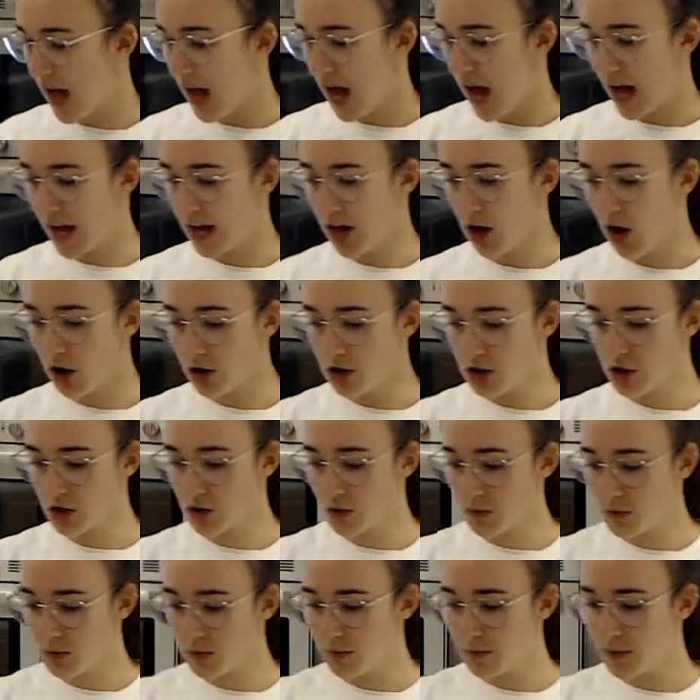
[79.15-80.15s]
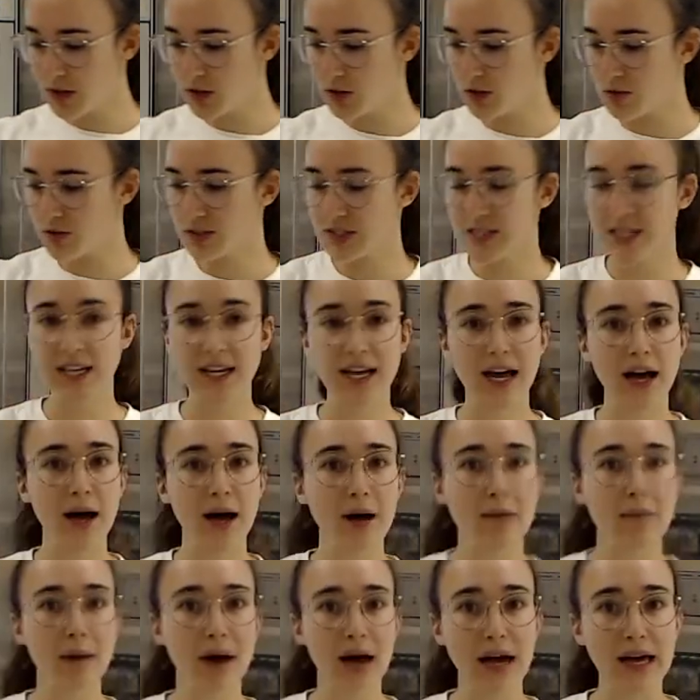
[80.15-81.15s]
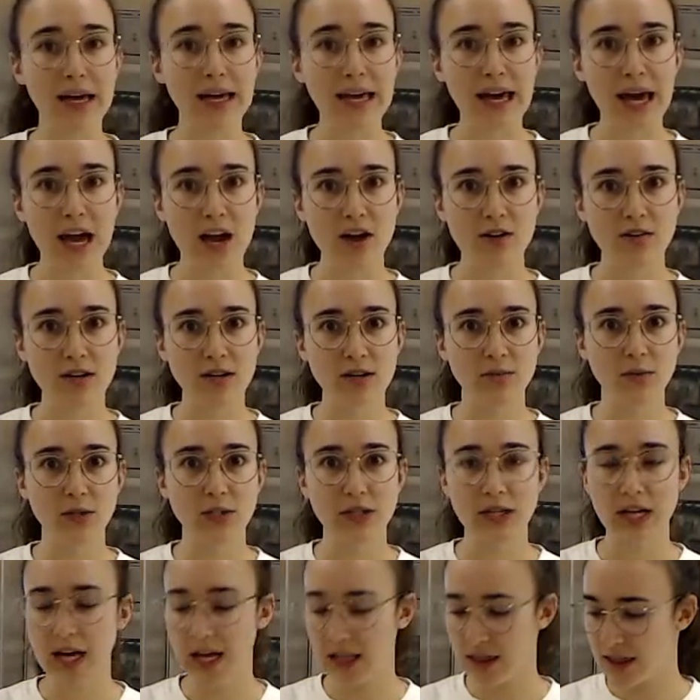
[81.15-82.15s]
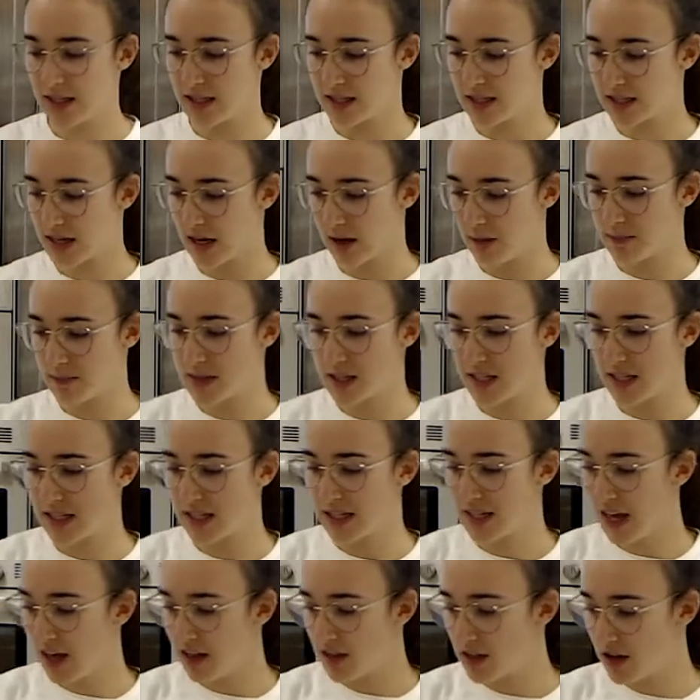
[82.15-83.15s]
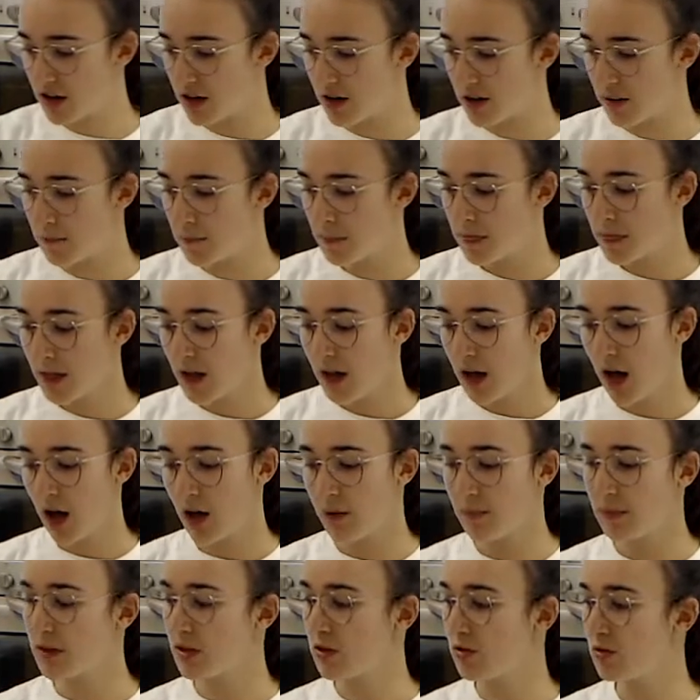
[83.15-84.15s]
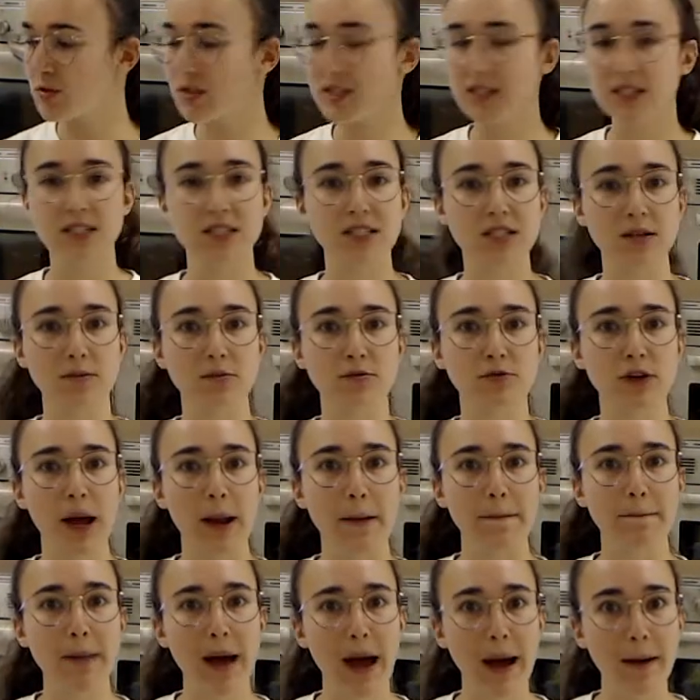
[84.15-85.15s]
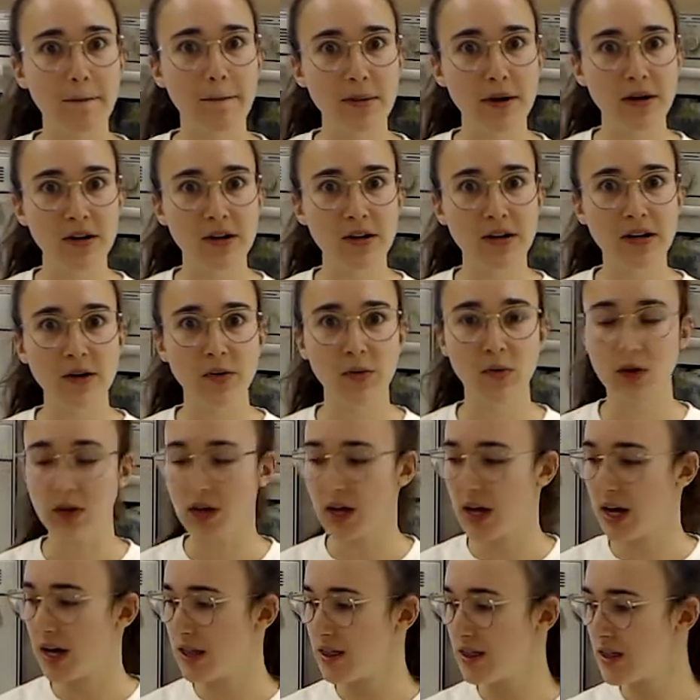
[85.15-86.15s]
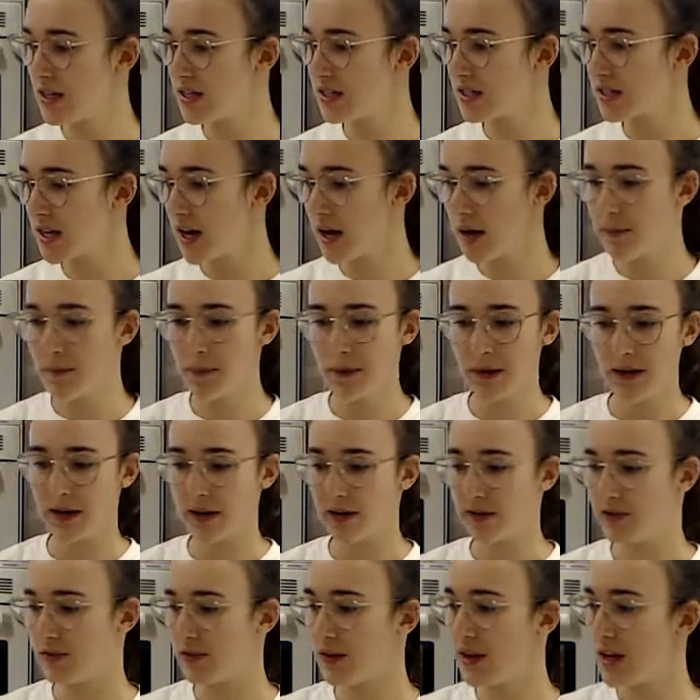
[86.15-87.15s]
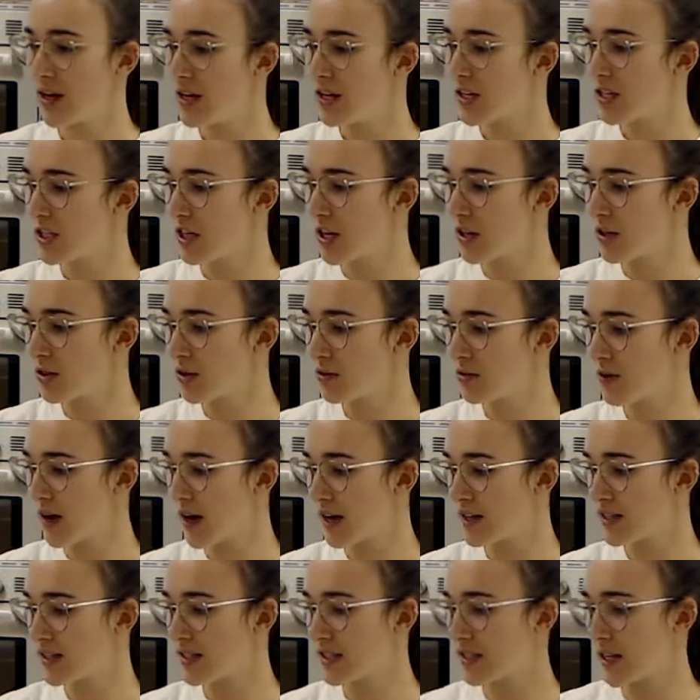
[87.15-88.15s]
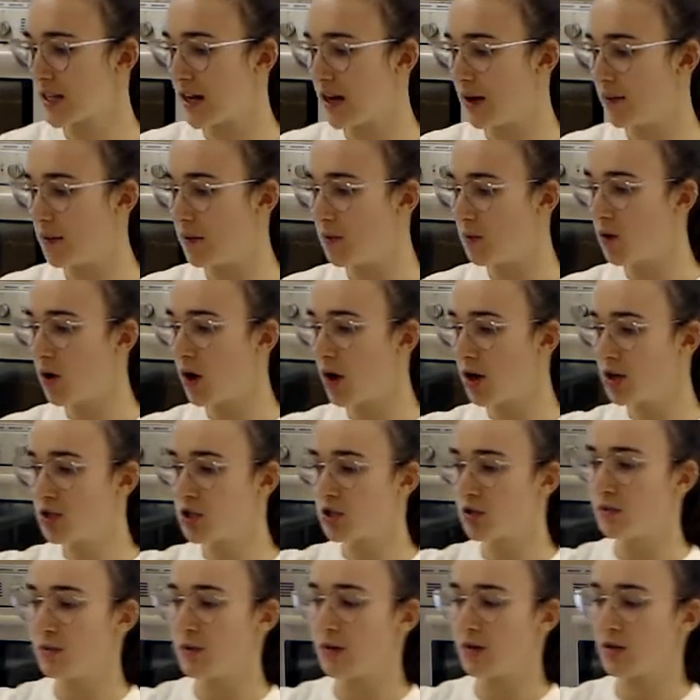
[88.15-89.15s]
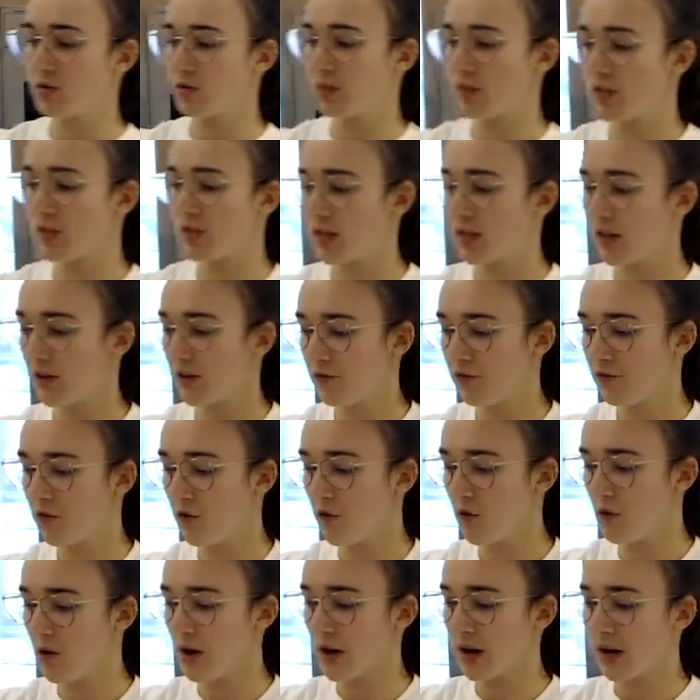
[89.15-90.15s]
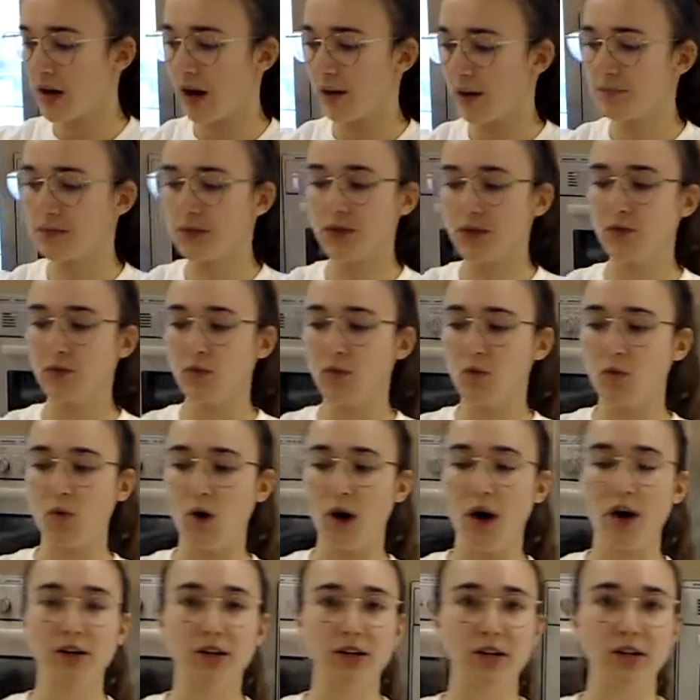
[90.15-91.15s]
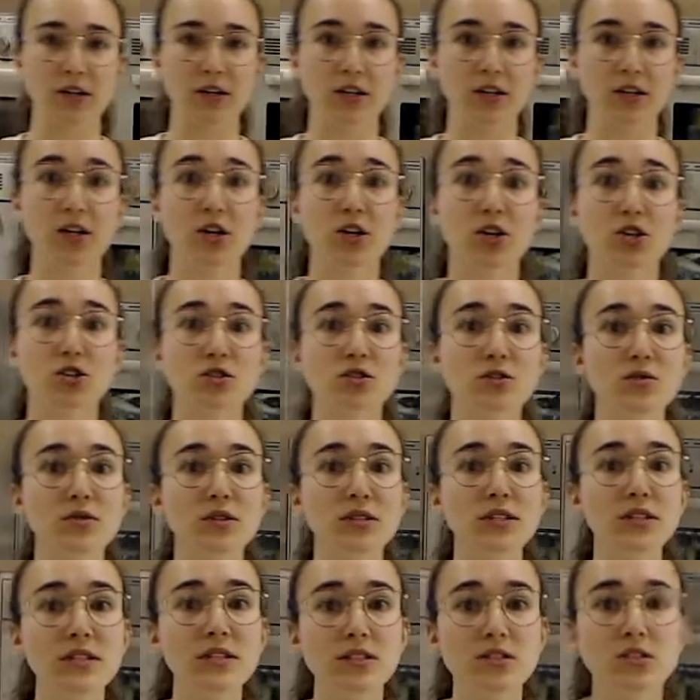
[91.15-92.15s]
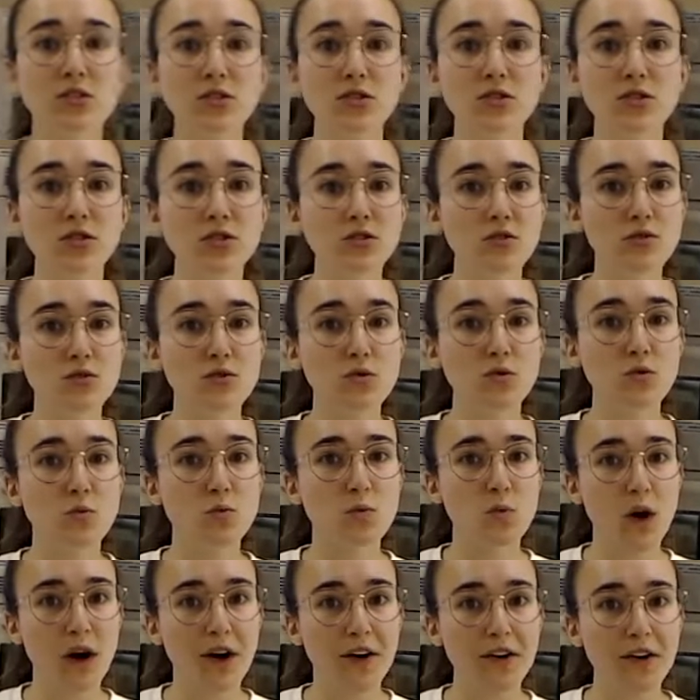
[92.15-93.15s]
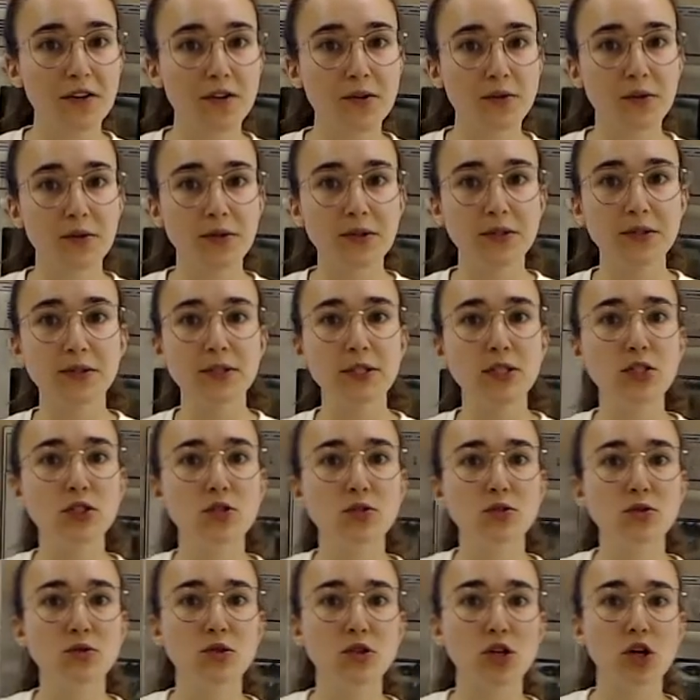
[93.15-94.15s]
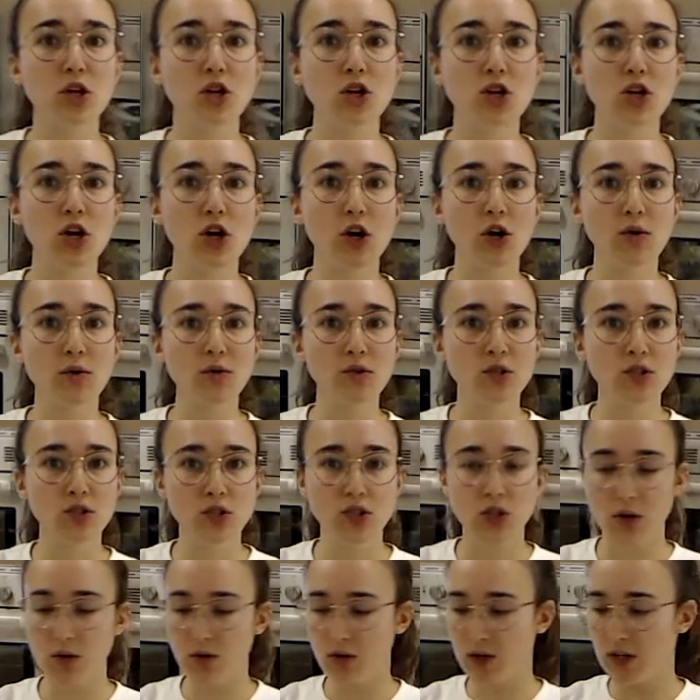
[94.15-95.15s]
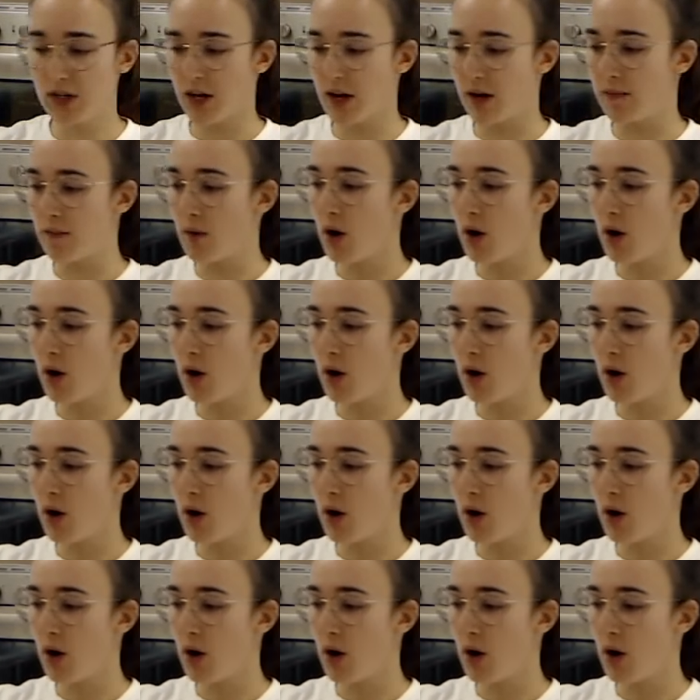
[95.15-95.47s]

I also will be using a carrot. We'll cut this up together. I'll be using some red pepper. We'll cut this up, and I've done the rest. And we'll also be using 4 cups of water. So you can either use water or you can use no sodium,